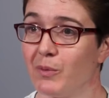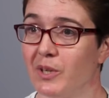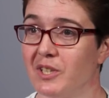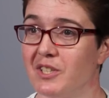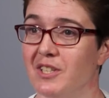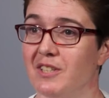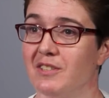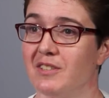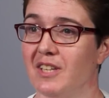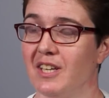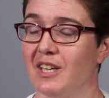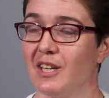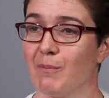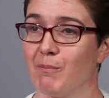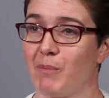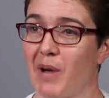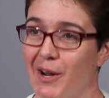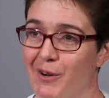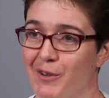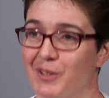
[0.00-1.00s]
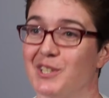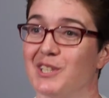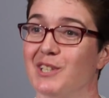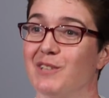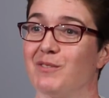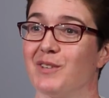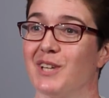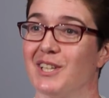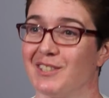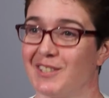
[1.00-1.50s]
which is the
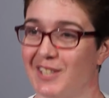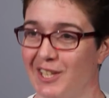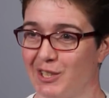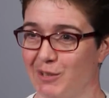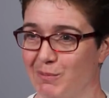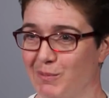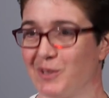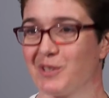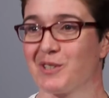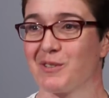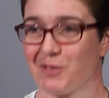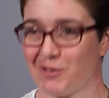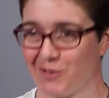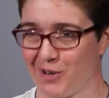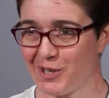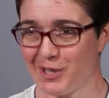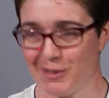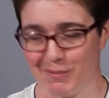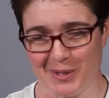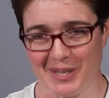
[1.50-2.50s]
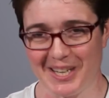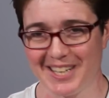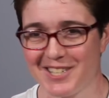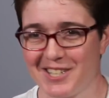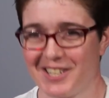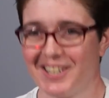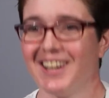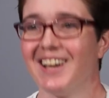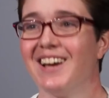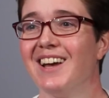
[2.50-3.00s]
Comparative Assessment of Structure
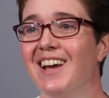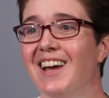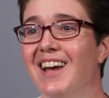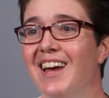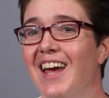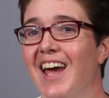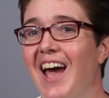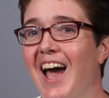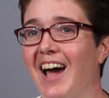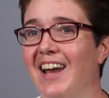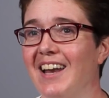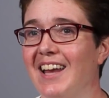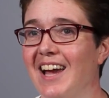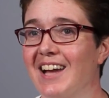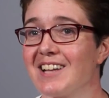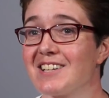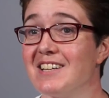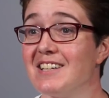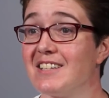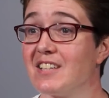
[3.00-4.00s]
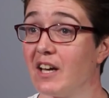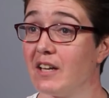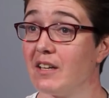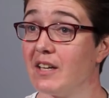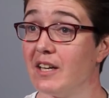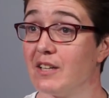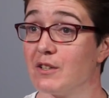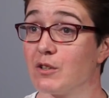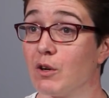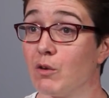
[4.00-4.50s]
Prediction. And he actually turned
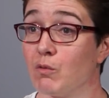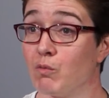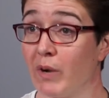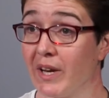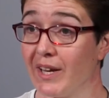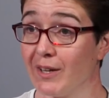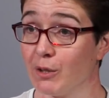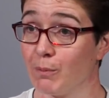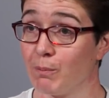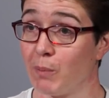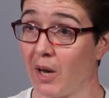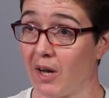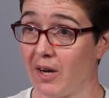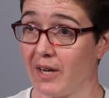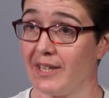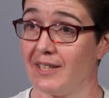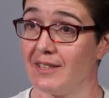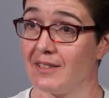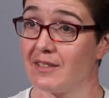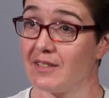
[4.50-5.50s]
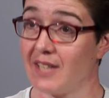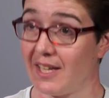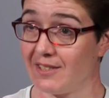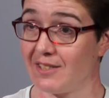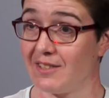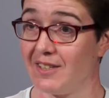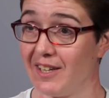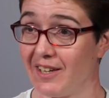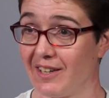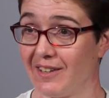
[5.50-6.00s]
it into a real blind
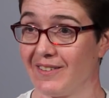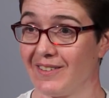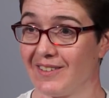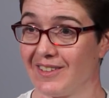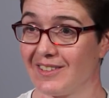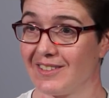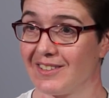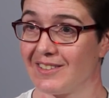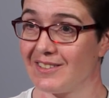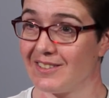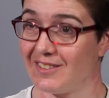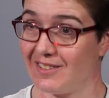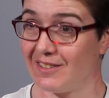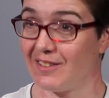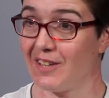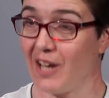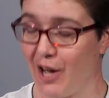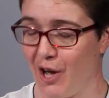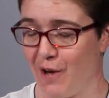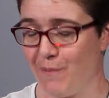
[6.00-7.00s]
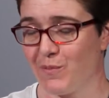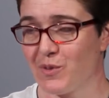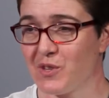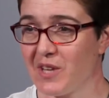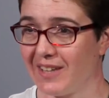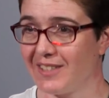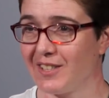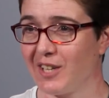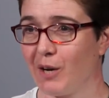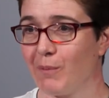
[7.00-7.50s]
testing
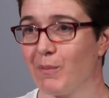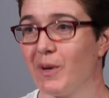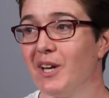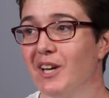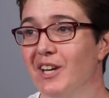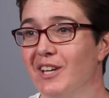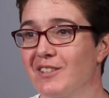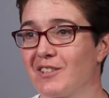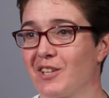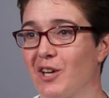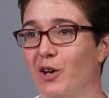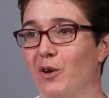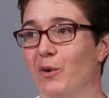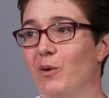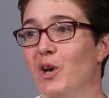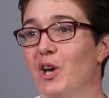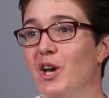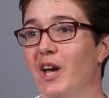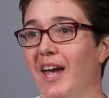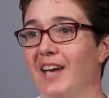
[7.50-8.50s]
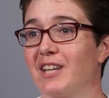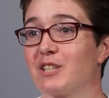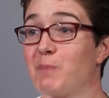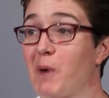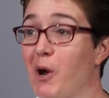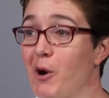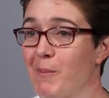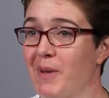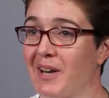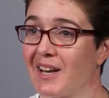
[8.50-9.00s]
setup. So
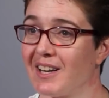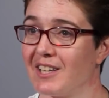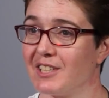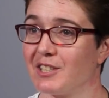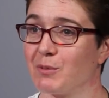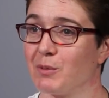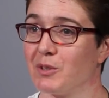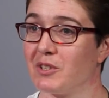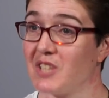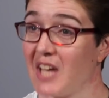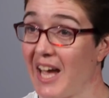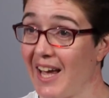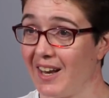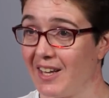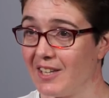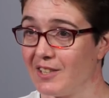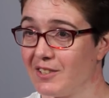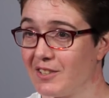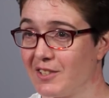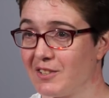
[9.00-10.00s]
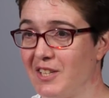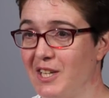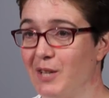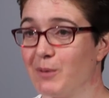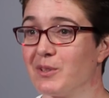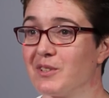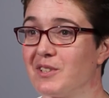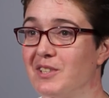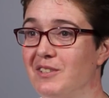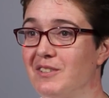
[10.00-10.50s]
experimentalists would tell us the
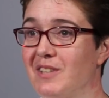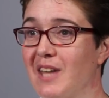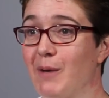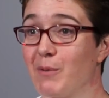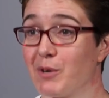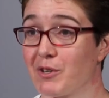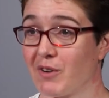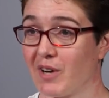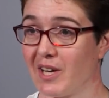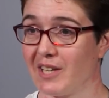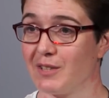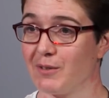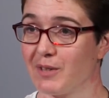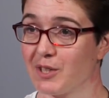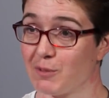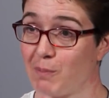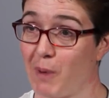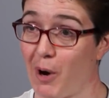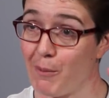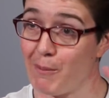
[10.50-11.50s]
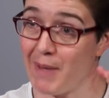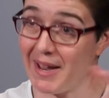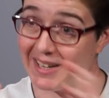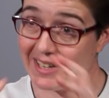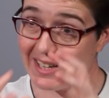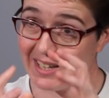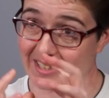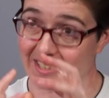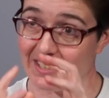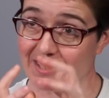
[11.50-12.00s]
sequences they were trying to
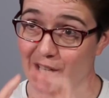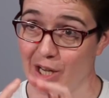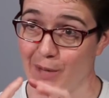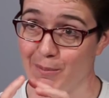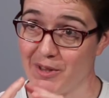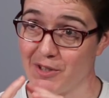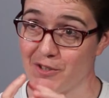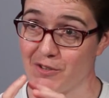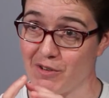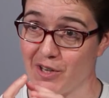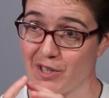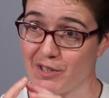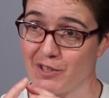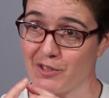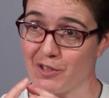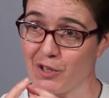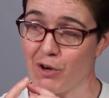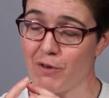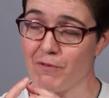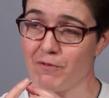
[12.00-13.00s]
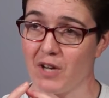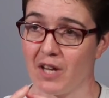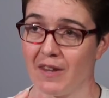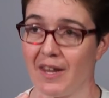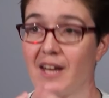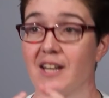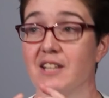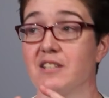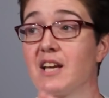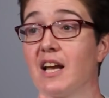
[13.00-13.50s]
experimentally determine the structures of, and
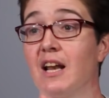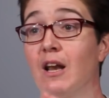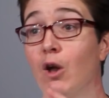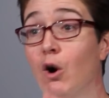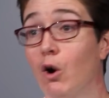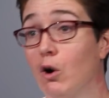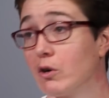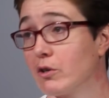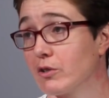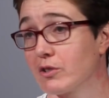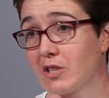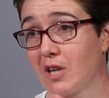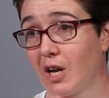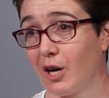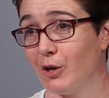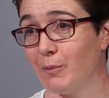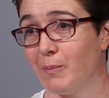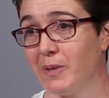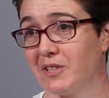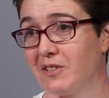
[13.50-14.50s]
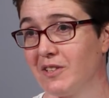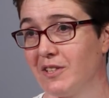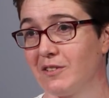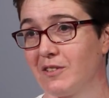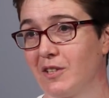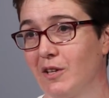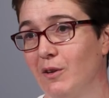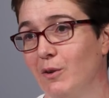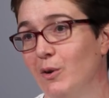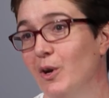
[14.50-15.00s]
that is a long, slow business.
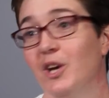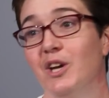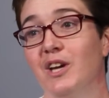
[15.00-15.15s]
So